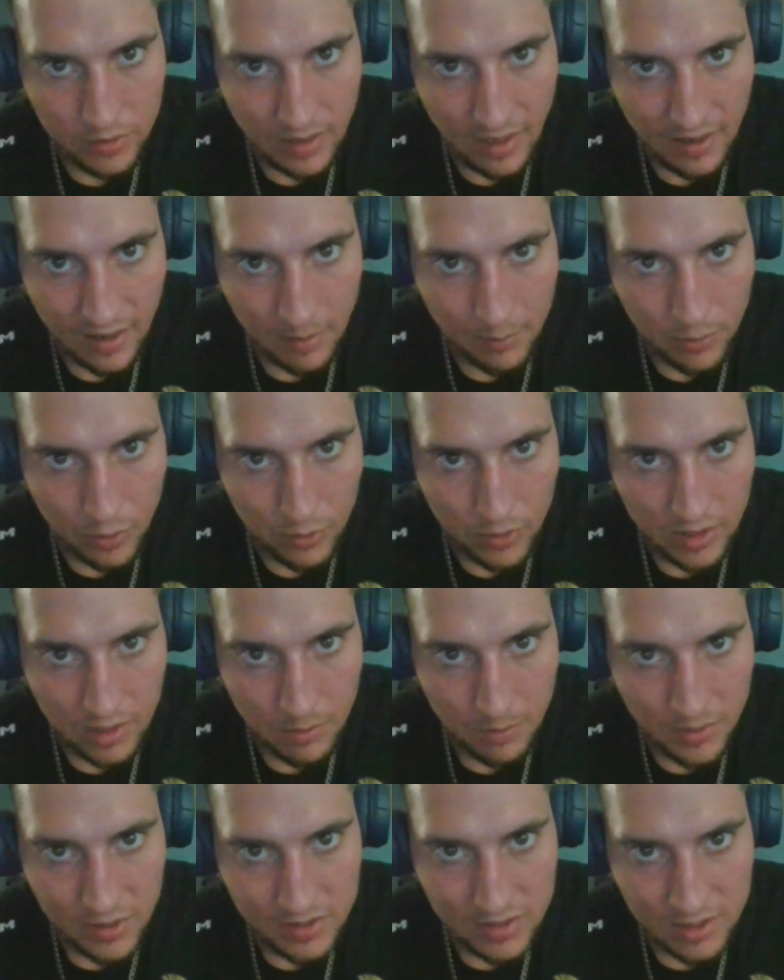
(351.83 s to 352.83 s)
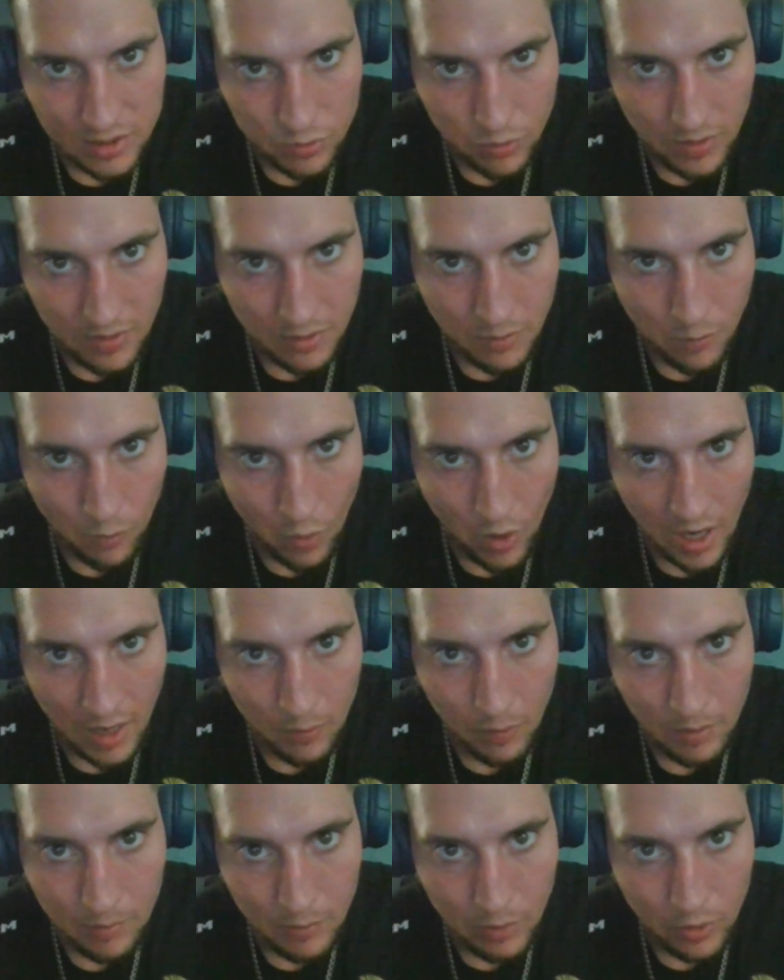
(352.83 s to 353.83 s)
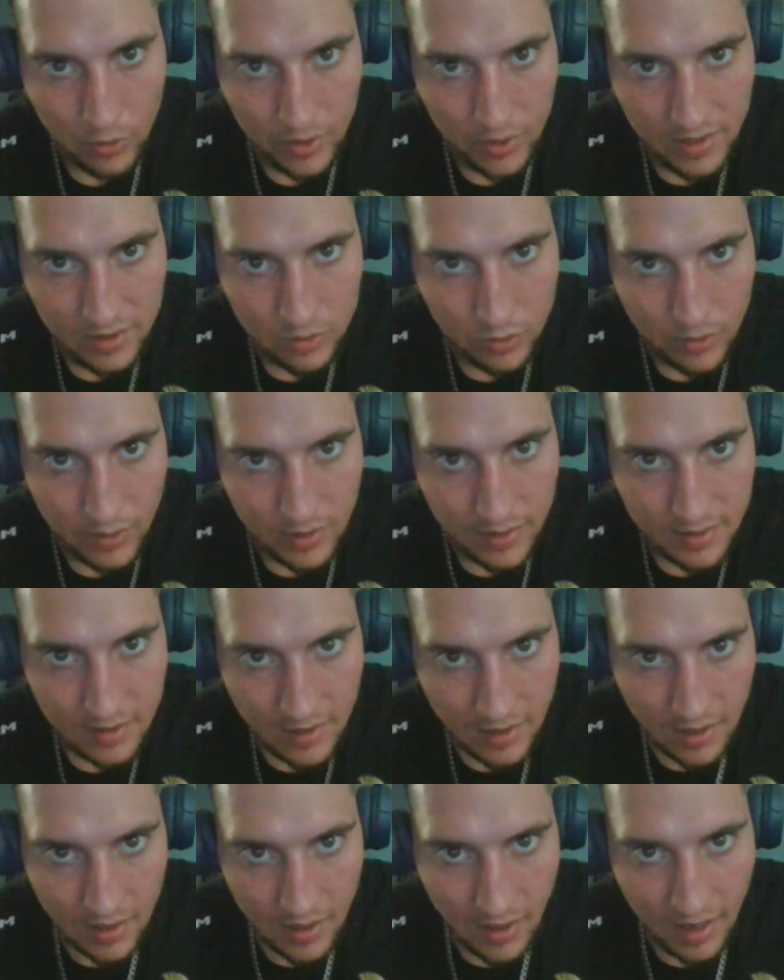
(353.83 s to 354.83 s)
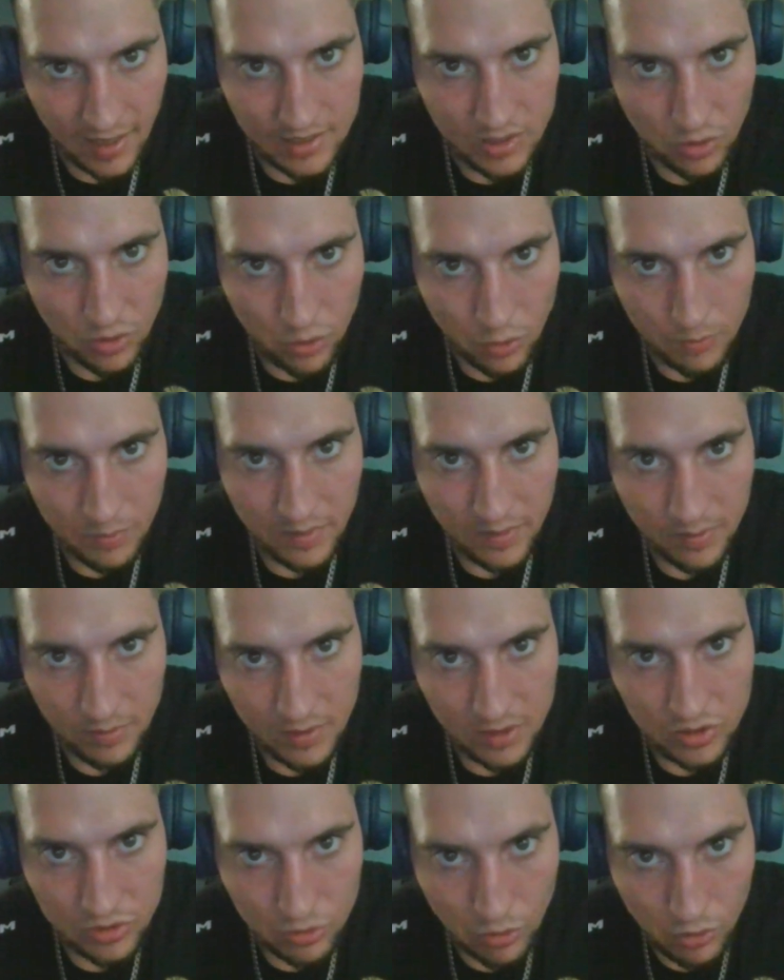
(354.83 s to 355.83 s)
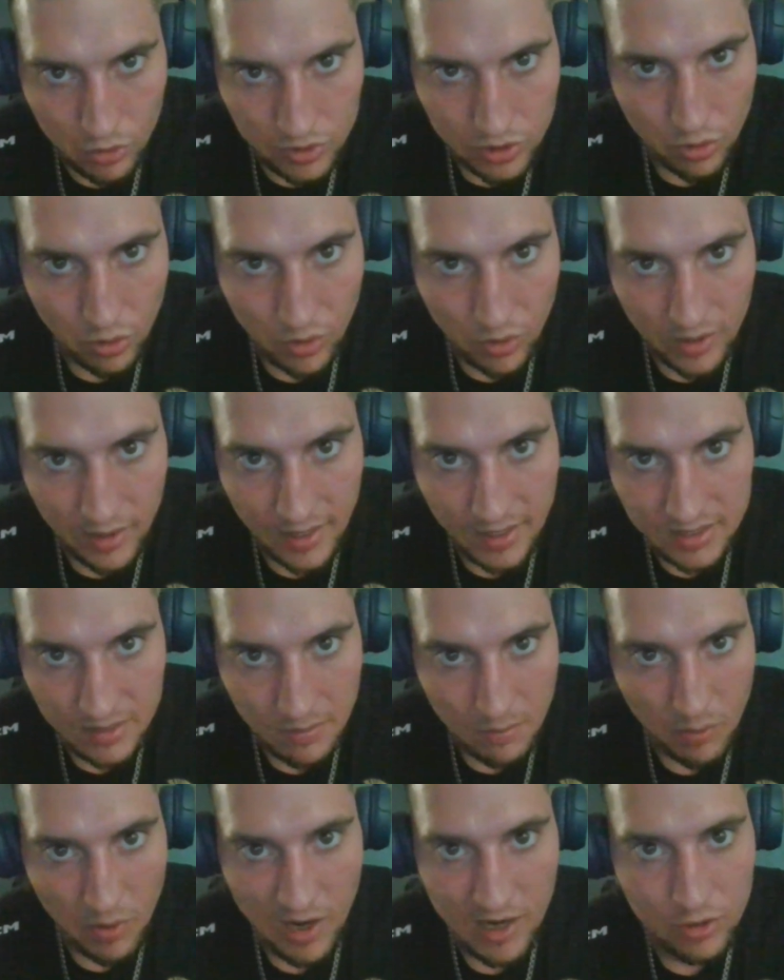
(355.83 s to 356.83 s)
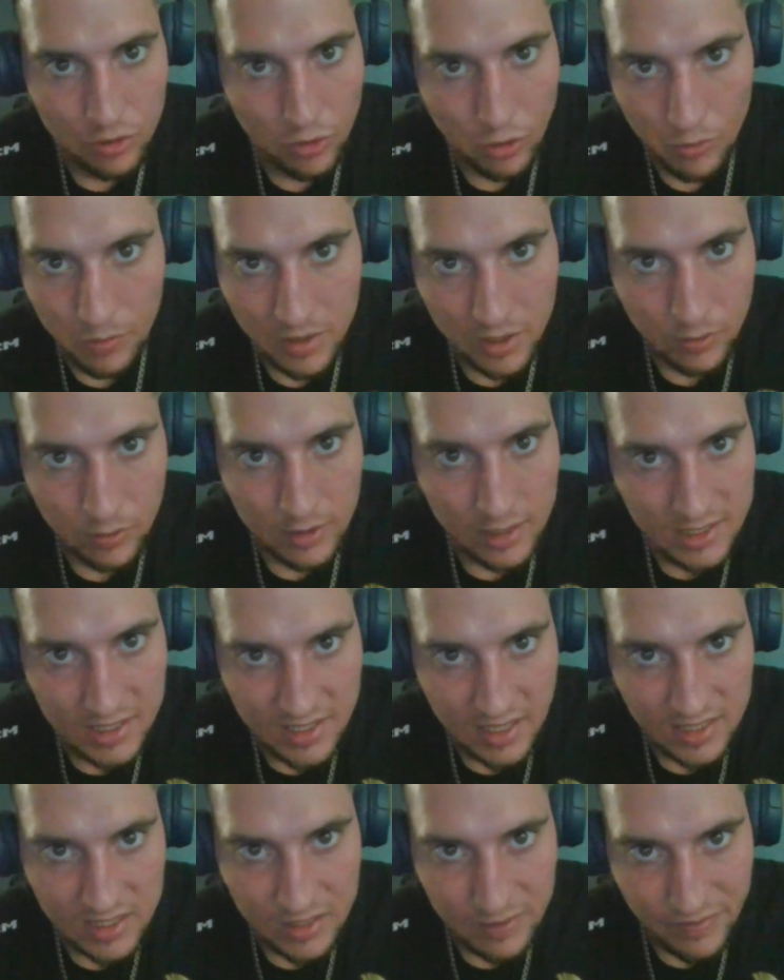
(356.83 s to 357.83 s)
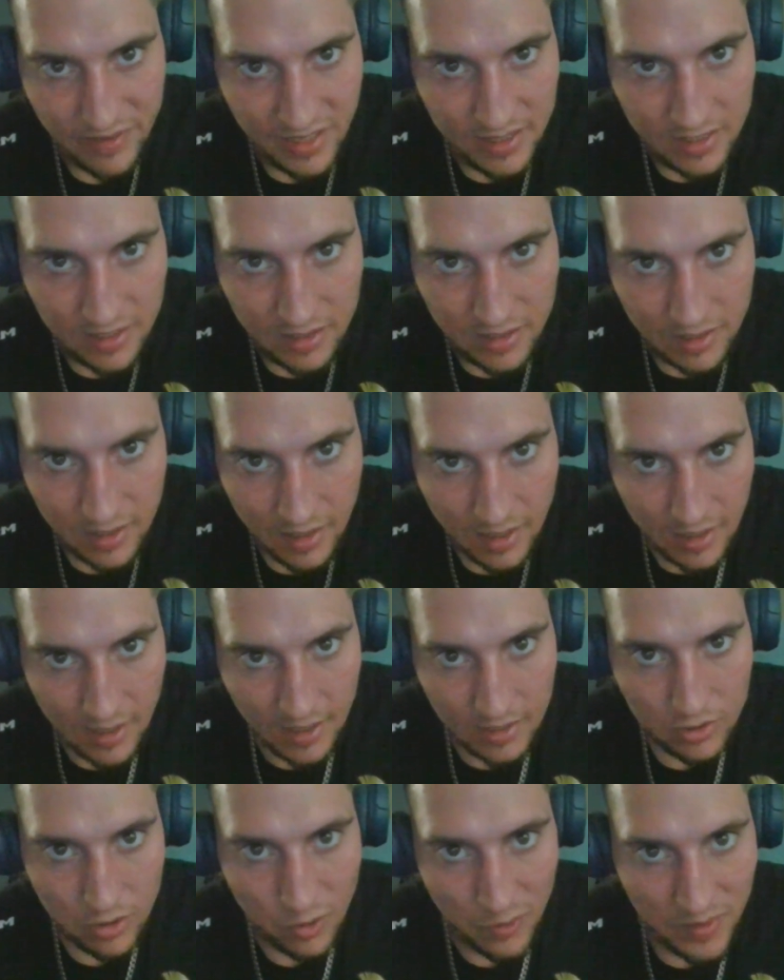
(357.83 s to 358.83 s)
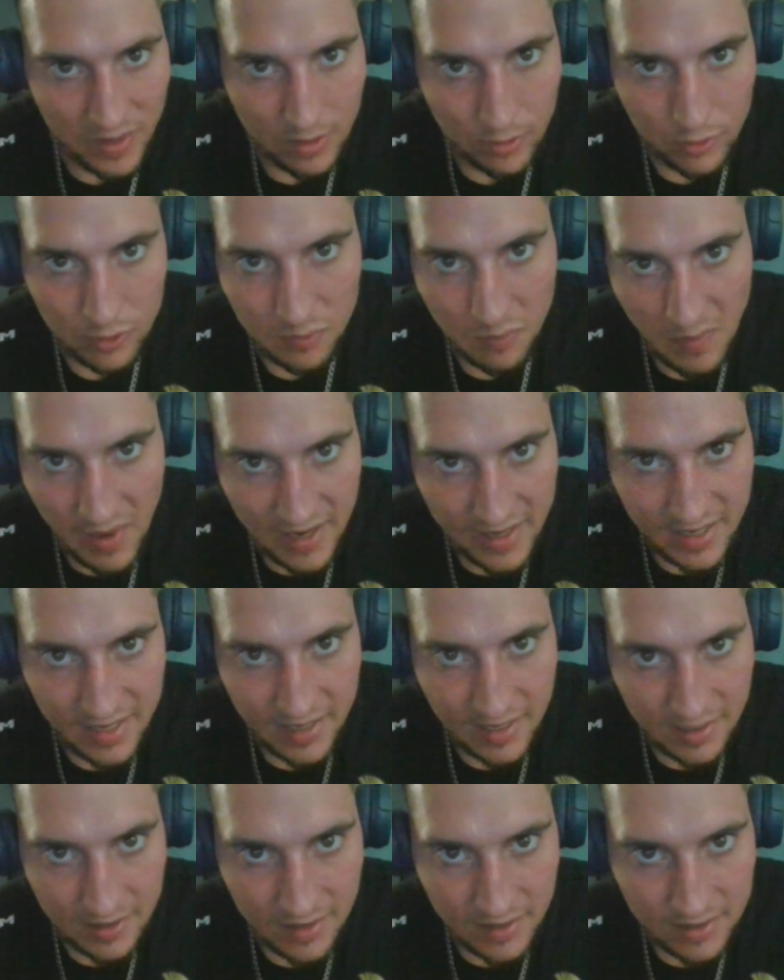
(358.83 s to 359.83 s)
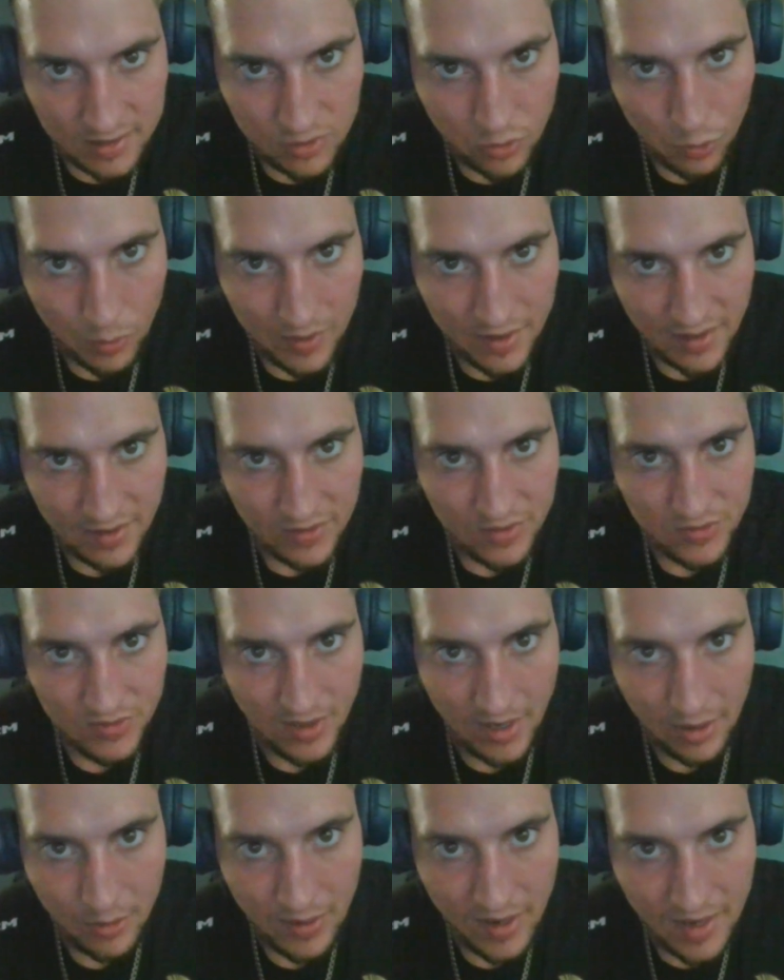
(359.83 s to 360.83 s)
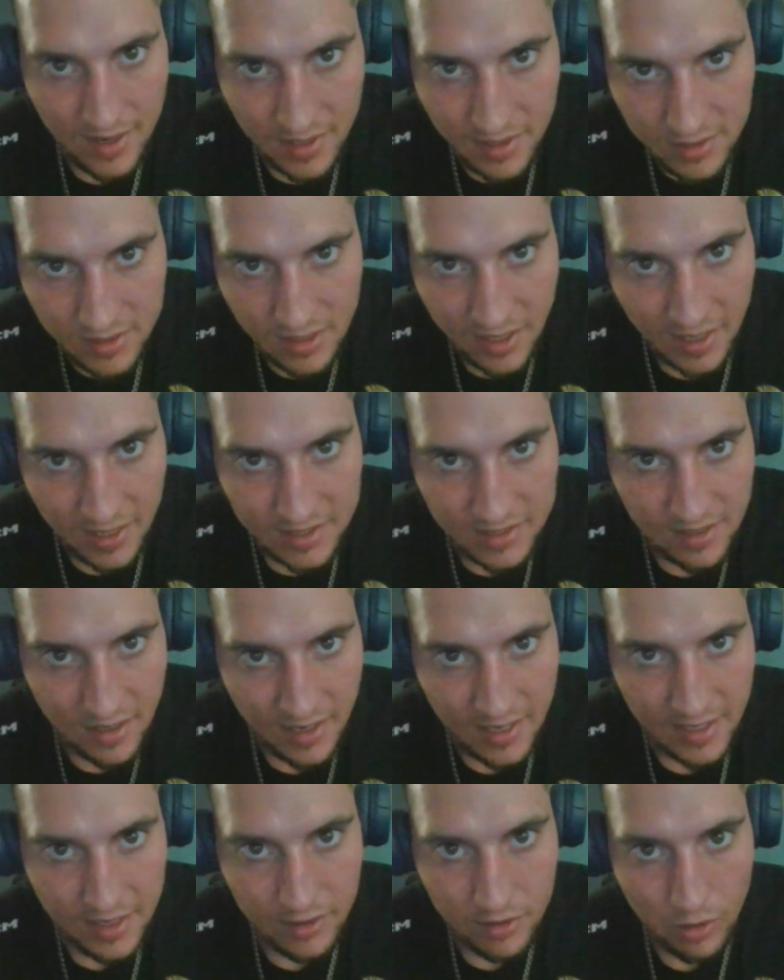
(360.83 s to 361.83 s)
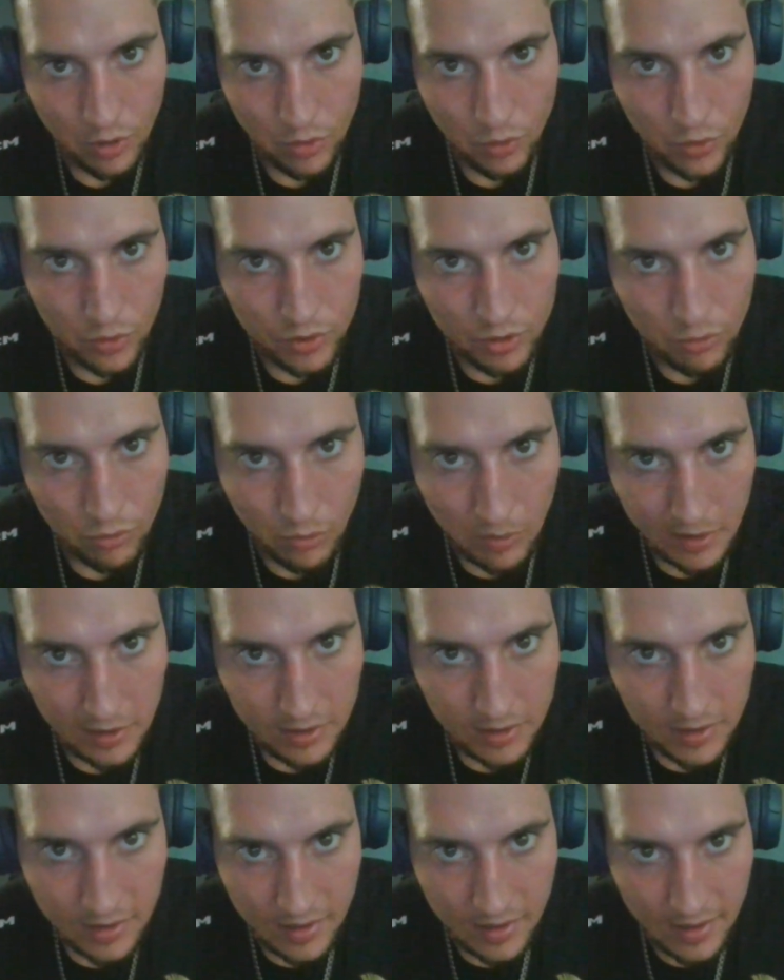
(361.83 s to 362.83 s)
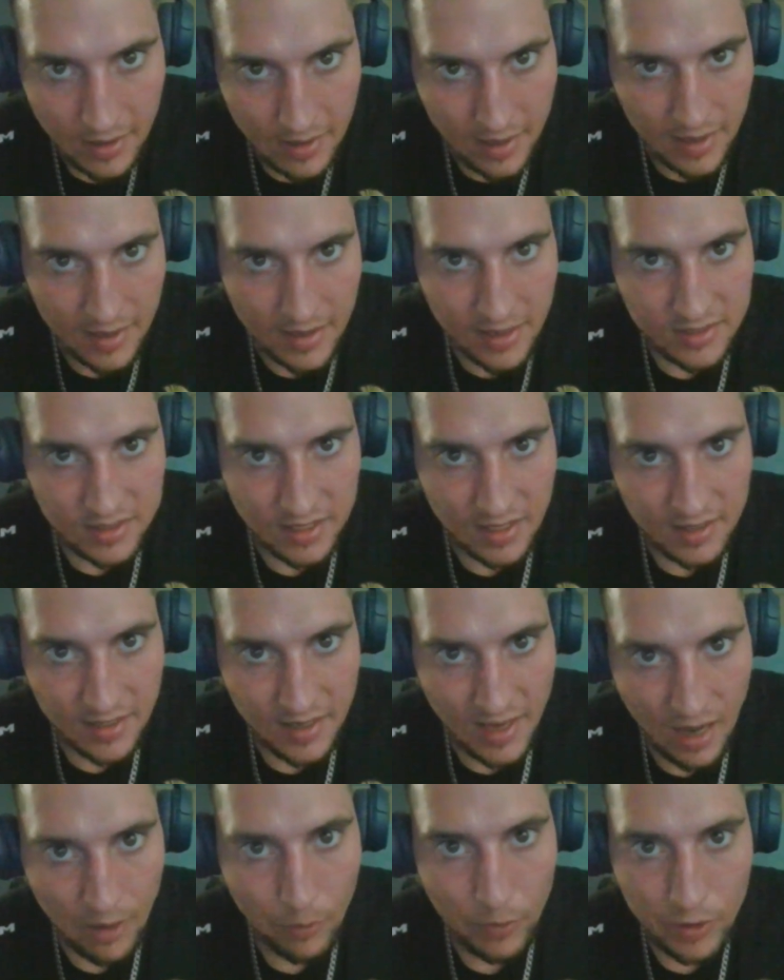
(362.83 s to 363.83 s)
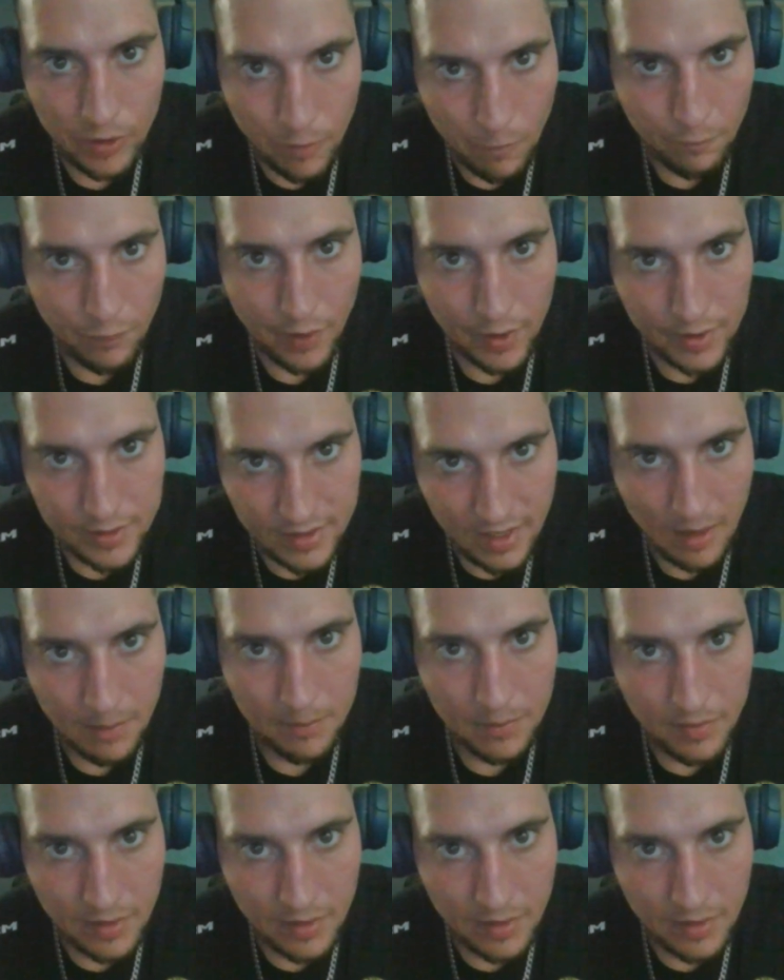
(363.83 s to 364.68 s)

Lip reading: I broke into business with and why we broke into it. I told him the story. I said, "Buddy told me you were a sex offender. Told me there was money here and told me that the town hated you." I said, "I didn't know who you were." He said, "Yeah, well you fucked up.